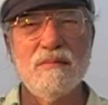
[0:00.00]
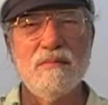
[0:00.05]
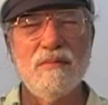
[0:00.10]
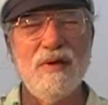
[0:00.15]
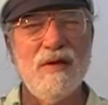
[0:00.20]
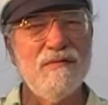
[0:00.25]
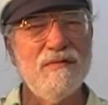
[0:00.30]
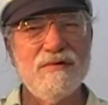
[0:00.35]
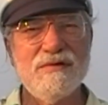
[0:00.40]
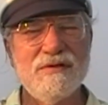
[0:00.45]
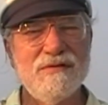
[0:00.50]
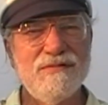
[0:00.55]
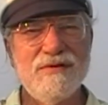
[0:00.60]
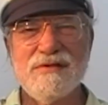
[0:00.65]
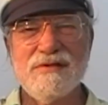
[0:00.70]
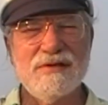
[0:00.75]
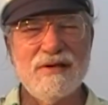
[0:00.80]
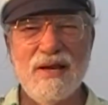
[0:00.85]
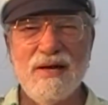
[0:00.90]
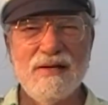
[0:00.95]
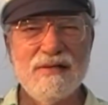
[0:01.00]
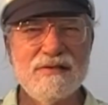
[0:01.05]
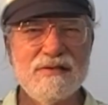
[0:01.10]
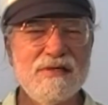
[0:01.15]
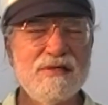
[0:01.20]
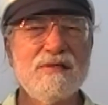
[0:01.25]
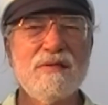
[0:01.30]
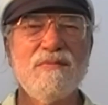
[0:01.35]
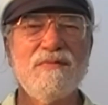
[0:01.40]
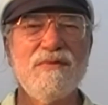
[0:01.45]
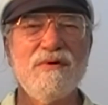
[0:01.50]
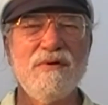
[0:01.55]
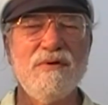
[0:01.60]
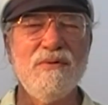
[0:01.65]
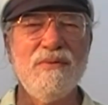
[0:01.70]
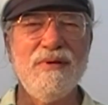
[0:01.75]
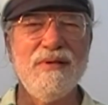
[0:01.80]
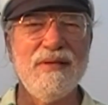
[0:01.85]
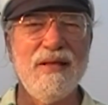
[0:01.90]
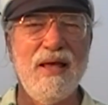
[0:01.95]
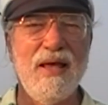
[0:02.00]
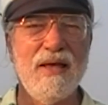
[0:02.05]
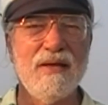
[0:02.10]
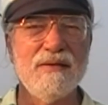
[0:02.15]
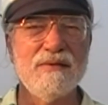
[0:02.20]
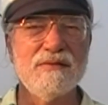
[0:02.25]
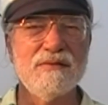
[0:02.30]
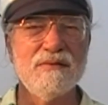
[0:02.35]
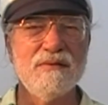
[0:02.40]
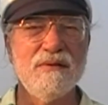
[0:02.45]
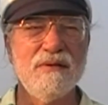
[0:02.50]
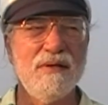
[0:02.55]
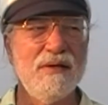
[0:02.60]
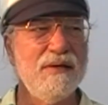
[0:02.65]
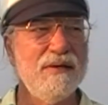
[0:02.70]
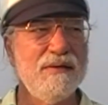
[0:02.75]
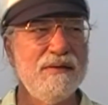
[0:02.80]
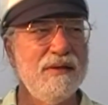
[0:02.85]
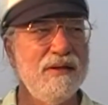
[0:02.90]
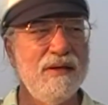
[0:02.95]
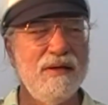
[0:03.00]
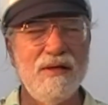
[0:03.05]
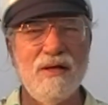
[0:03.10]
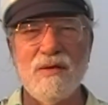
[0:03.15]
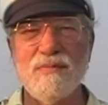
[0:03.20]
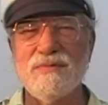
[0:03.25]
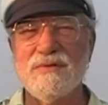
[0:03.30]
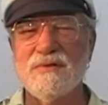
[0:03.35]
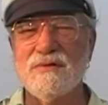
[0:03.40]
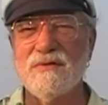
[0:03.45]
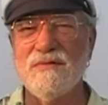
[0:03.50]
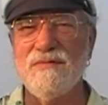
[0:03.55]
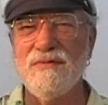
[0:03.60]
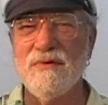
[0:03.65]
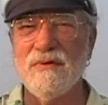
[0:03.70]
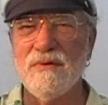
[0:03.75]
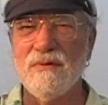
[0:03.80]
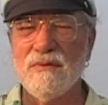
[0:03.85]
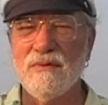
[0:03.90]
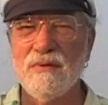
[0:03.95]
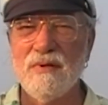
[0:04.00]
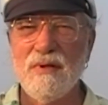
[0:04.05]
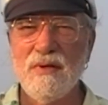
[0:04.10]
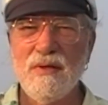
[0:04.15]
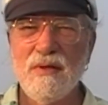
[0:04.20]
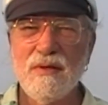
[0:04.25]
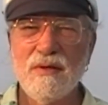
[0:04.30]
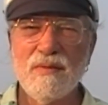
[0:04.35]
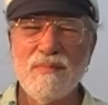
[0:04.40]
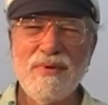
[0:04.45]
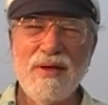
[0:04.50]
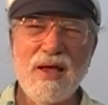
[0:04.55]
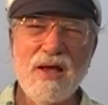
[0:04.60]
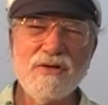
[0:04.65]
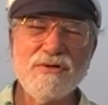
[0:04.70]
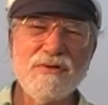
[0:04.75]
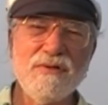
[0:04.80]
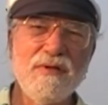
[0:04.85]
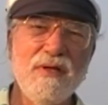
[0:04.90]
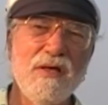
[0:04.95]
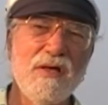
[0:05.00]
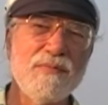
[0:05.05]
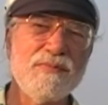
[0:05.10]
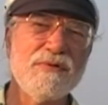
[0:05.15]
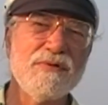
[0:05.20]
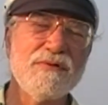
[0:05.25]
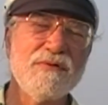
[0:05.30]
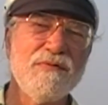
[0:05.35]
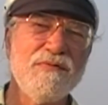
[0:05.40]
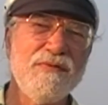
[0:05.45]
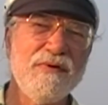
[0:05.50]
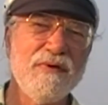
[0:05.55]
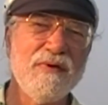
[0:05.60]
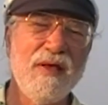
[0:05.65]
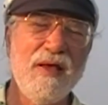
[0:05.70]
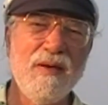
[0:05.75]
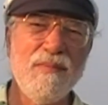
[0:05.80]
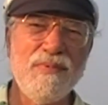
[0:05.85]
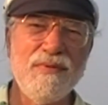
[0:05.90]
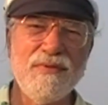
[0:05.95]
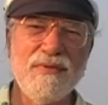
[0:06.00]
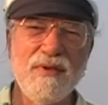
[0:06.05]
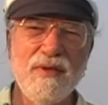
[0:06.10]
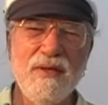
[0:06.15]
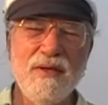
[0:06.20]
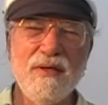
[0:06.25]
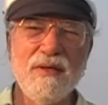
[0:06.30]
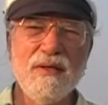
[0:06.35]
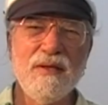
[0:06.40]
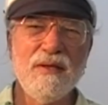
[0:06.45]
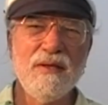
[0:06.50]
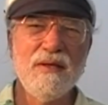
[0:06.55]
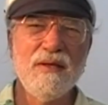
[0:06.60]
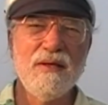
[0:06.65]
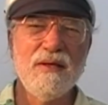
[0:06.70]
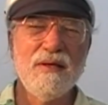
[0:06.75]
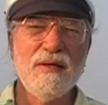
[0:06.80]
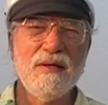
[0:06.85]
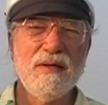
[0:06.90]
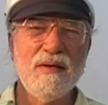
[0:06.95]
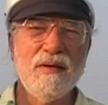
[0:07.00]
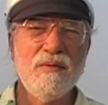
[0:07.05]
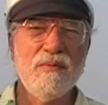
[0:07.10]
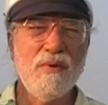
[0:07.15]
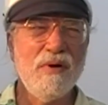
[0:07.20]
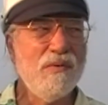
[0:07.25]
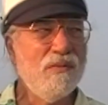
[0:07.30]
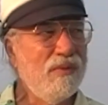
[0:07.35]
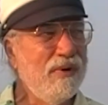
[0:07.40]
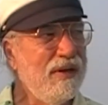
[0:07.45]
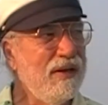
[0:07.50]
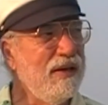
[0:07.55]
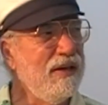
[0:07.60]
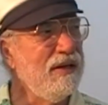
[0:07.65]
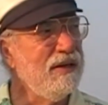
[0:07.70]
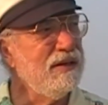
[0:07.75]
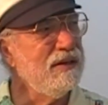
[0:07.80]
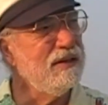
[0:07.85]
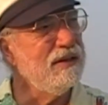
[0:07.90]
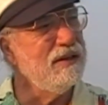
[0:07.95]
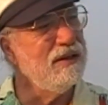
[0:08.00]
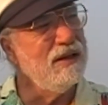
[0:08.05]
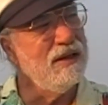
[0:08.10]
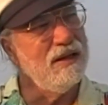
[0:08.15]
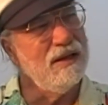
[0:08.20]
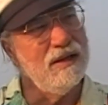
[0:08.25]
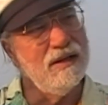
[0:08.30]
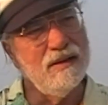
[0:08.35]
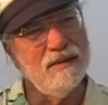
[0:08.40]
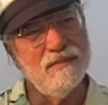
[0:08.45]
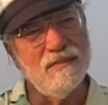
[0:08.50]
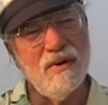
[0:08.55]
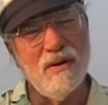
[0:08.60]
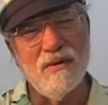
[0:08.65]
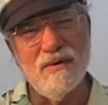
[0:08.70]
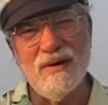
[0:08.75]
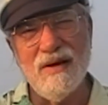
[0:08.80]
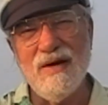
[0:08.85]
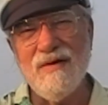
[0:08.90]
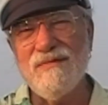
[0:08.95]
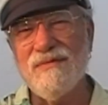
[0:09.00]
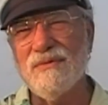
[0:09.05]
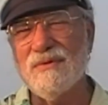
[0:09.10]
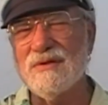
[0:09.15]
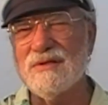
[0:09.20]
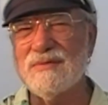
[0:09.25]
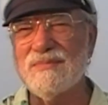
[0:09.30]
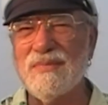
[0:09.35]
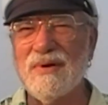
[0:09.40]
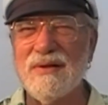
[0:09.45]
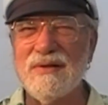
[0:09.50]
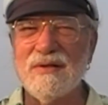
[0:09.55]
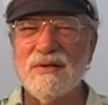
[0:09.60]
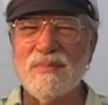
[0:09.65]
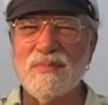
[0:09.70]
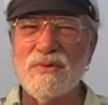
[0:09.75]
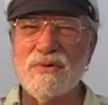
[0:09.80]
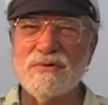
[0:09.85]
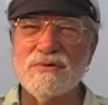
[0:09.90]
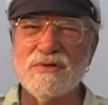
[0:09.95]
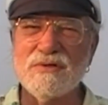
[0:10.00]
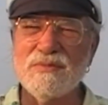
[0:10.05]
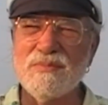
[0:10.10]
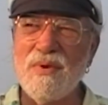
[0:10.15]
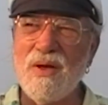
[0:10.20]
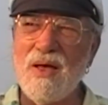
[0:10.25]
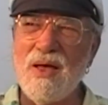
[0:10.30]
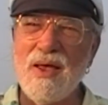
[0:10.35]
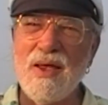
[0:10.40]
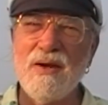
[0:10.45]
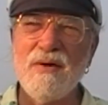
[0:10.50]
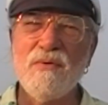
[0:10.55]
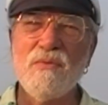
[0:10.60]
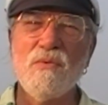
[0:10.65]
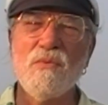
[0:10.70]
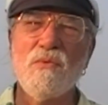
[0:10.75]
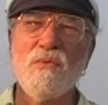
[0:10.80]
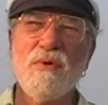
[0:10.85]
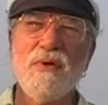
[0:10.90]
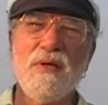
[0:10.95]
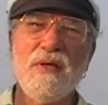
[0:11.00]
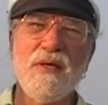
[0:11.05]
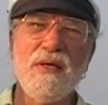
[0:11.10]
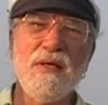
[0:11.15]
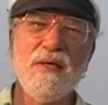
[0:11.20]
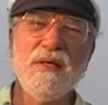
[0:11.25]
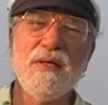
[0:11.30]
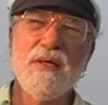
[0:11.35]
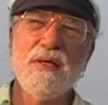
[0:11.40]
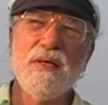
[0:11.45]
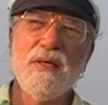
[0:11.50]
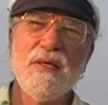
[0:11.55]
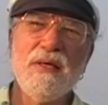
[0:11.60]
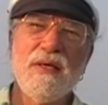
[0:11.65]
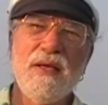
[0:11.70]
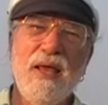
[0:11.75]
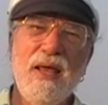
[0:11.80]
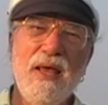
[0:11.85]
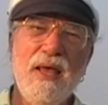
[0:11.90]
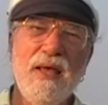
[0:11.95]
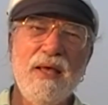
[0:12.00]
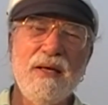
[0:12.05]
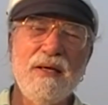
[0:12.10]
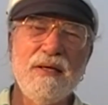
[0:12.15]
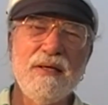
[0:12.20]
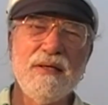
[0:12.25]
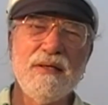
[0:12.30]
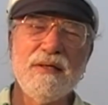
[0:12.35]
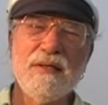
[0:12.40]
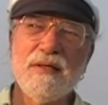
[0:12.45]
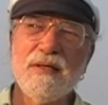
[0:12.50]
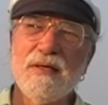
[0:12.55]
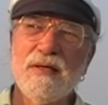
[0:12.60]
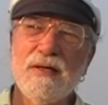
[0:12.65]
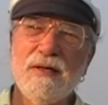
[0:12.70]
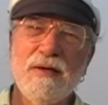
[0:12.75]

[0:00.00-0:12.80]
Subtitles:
We have a sophisticated system for doing that, and it helps us to feel compassion, helps us to feel empathy. And when we are influenced by the other person's mind, we can